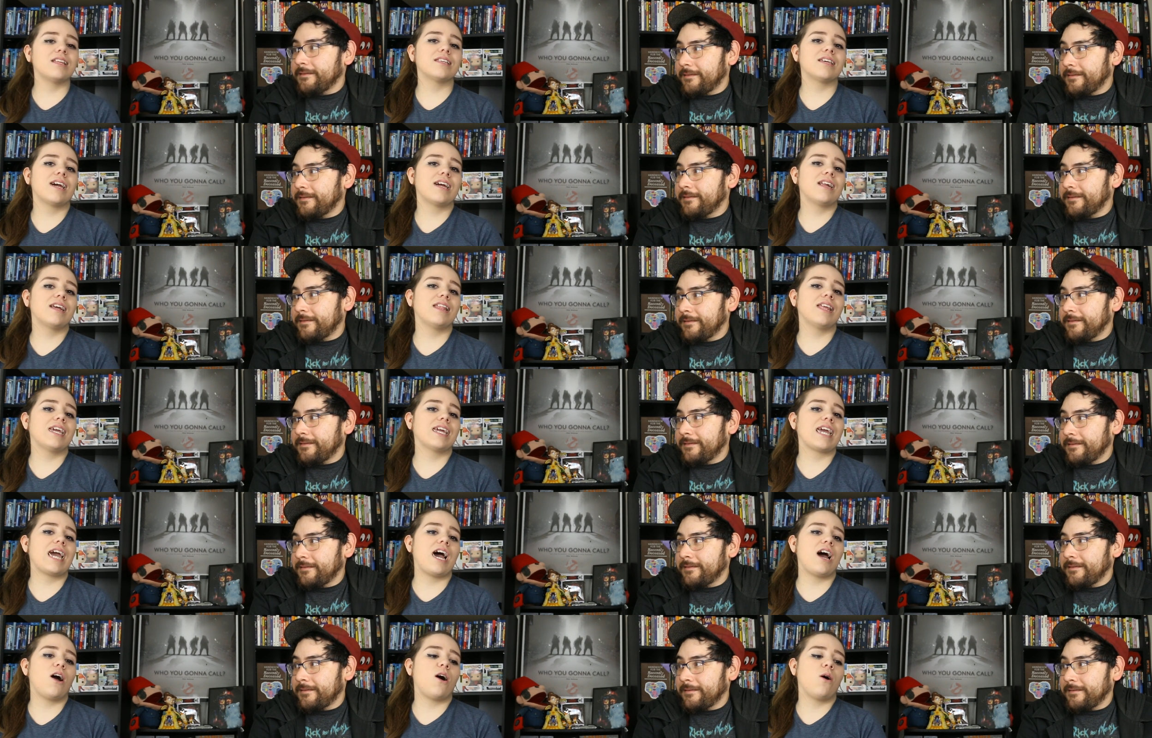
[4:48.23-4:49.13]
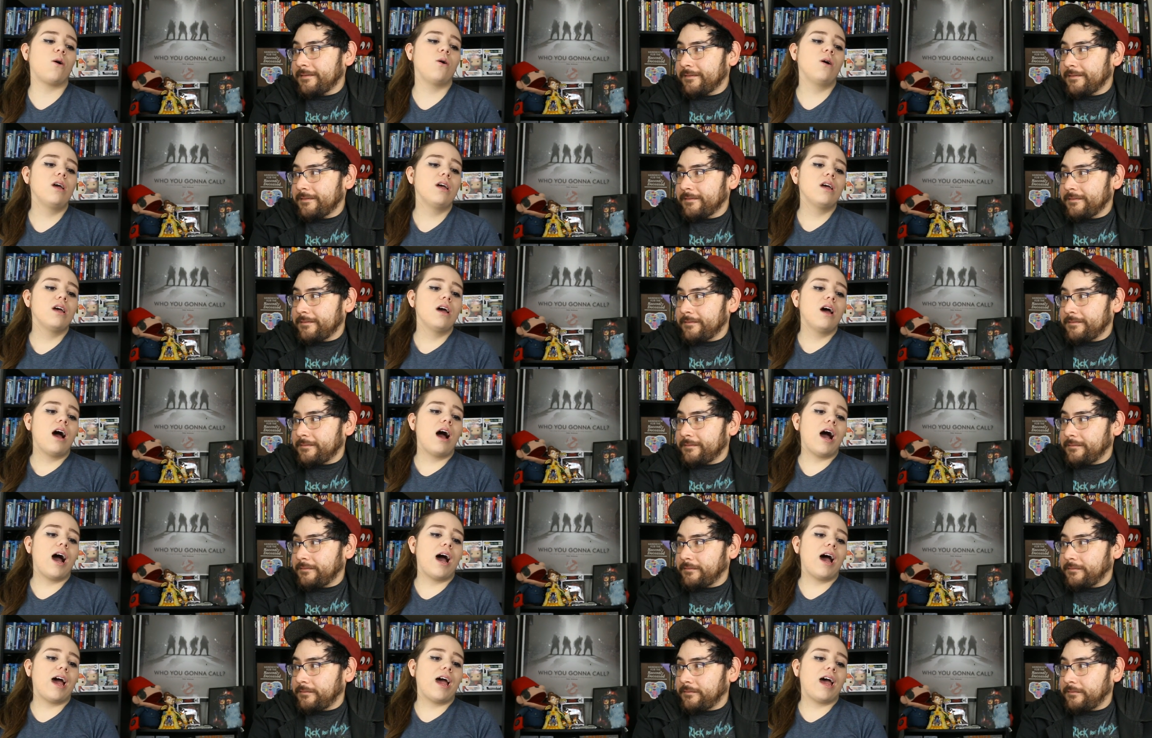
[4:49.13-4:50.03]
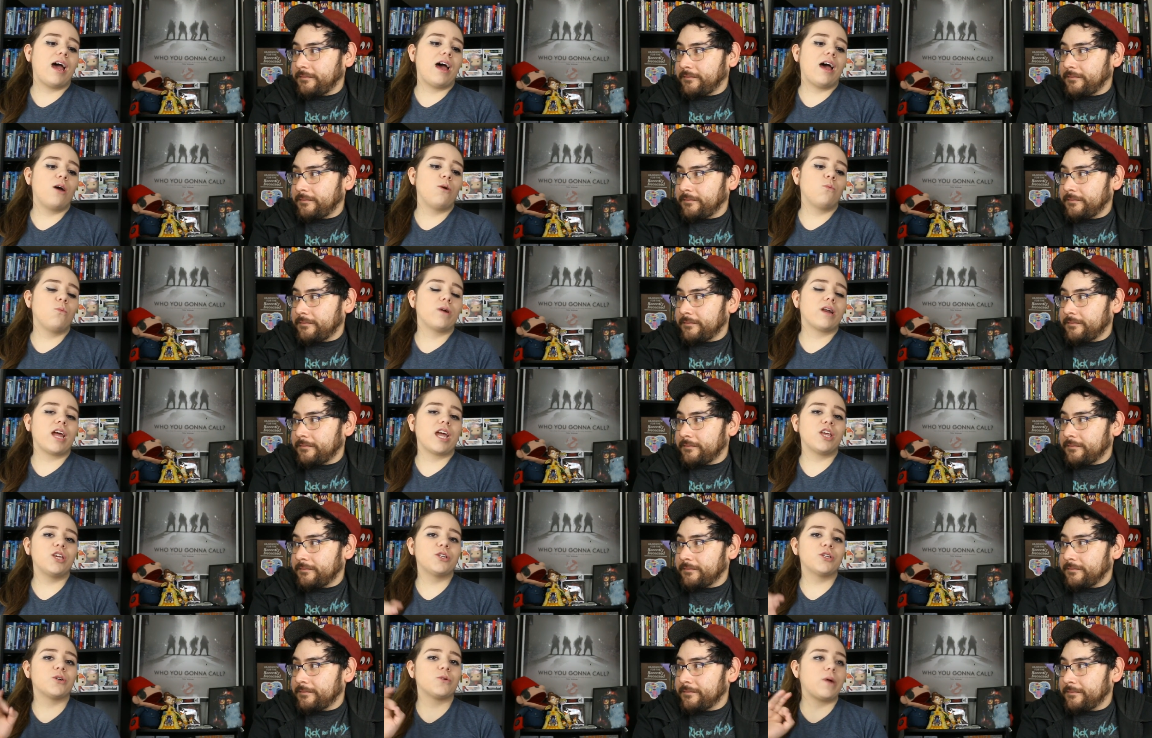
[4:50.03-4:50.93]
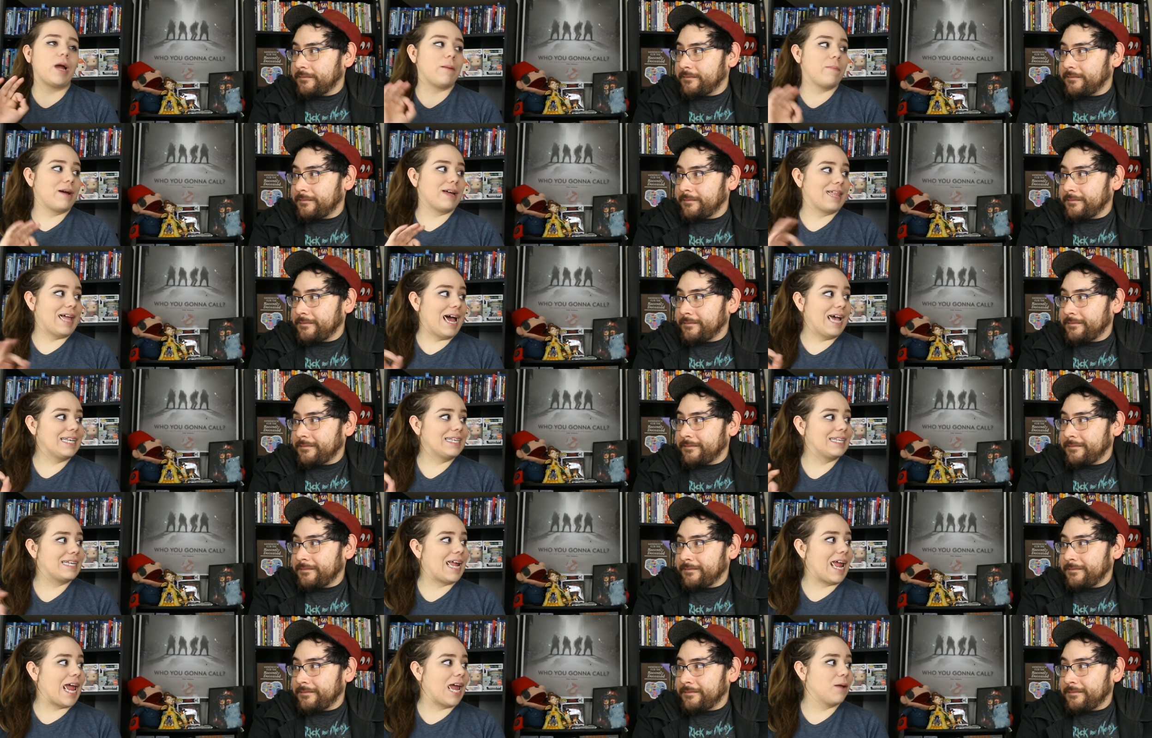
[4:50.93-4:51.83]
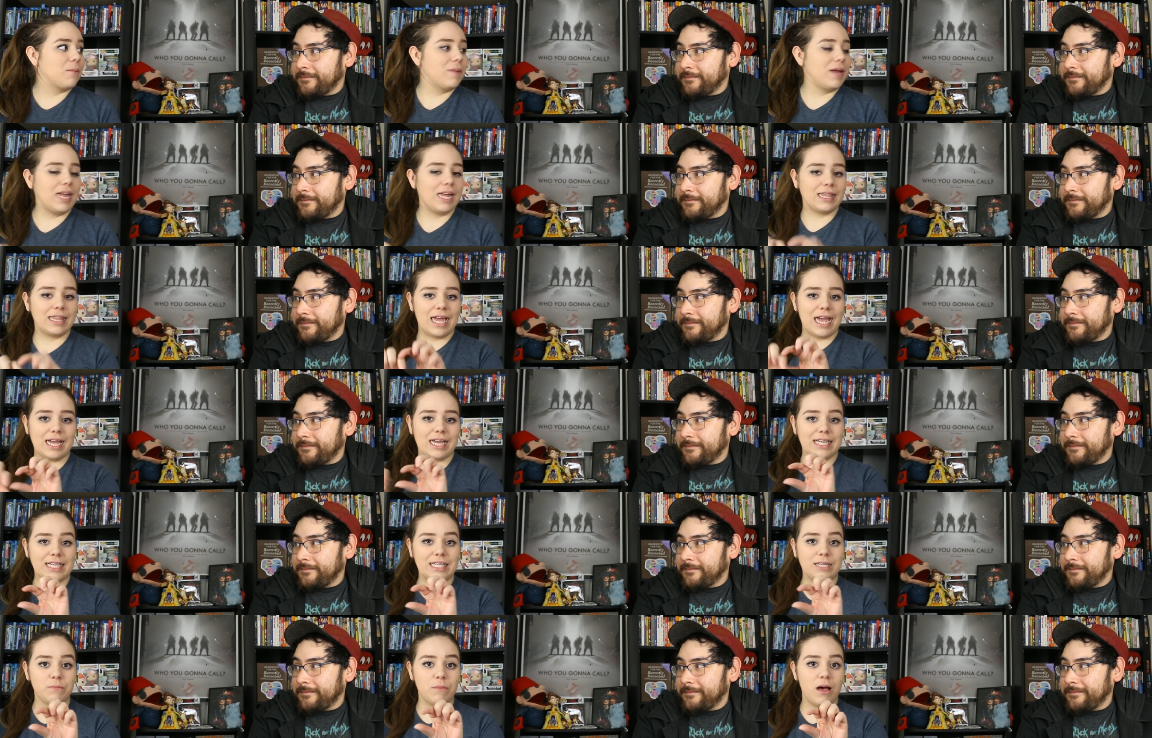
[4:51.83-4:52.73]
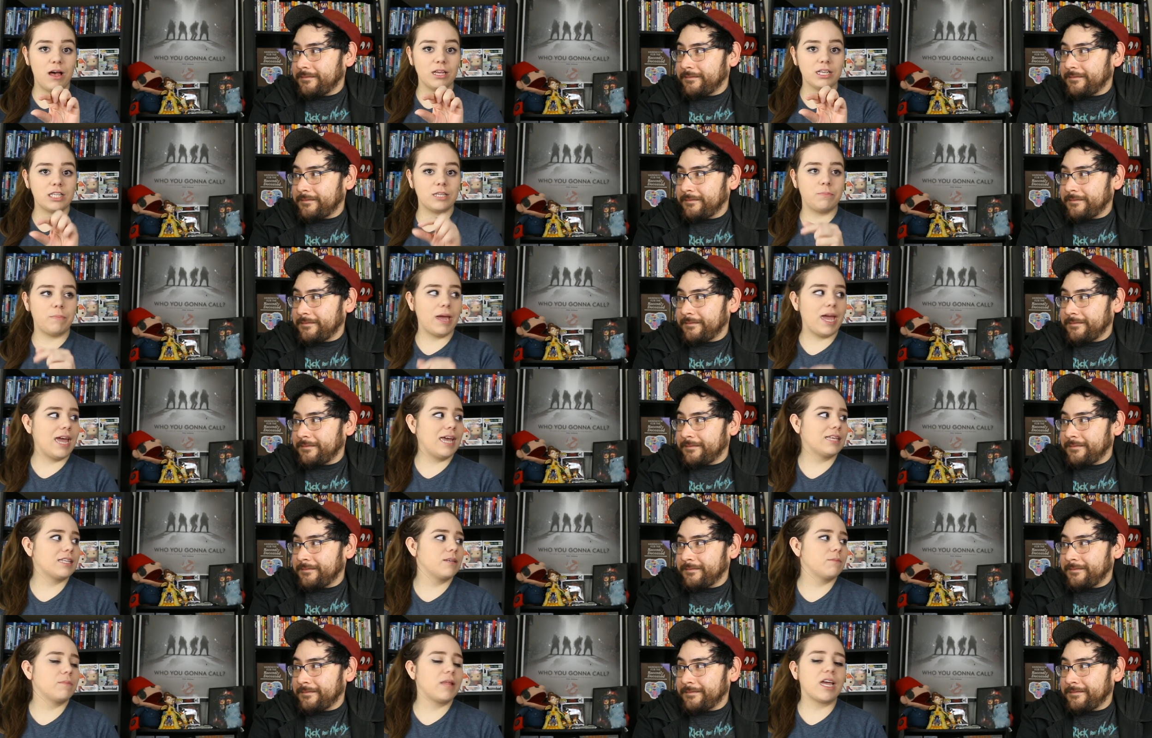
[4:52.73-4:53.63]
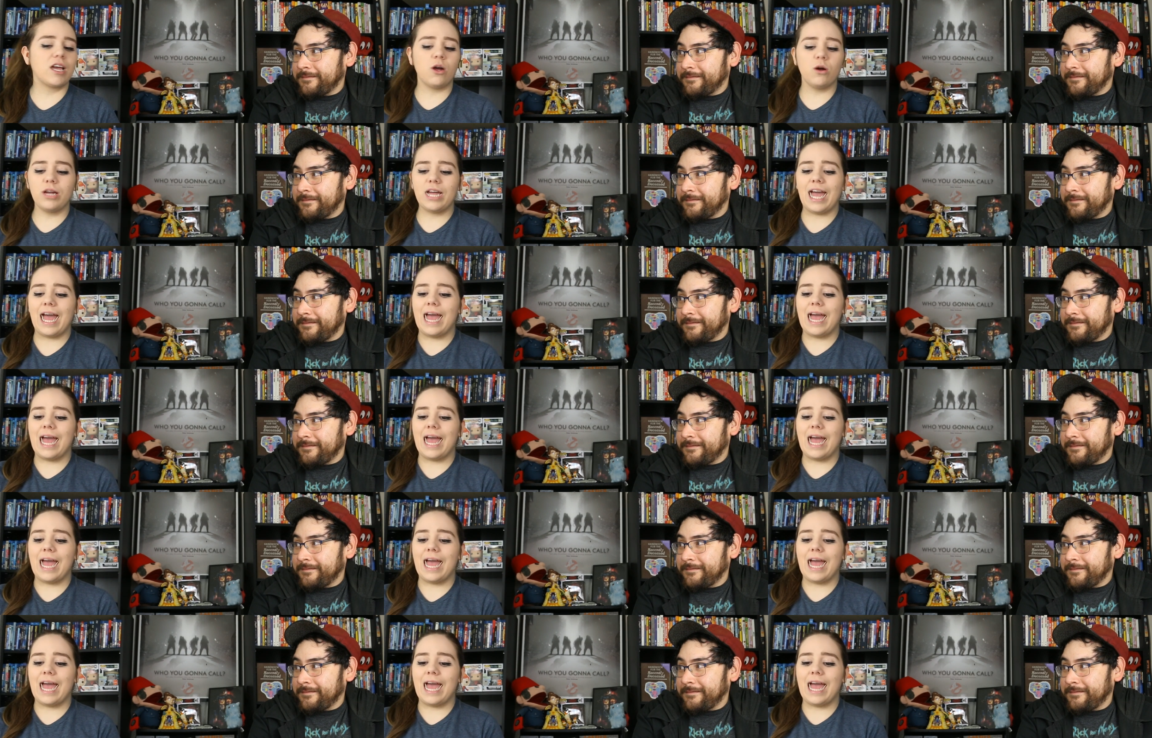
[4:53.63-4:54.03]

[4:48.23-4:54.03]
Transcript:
Speaker 1: It's kind of like how Uh, when I used to write my last name in like a small space, I'm like, okay,